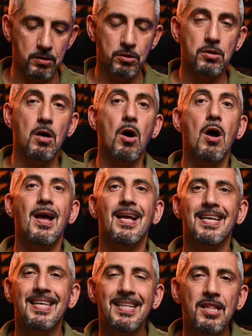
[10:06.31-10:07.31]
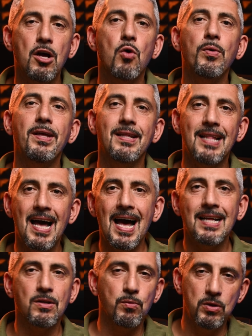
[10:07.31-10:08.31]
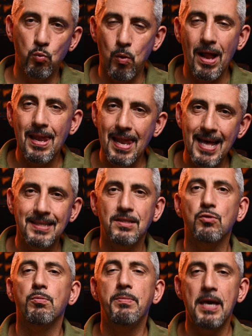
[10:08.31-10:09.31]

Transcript: So knowing that with one lens you'll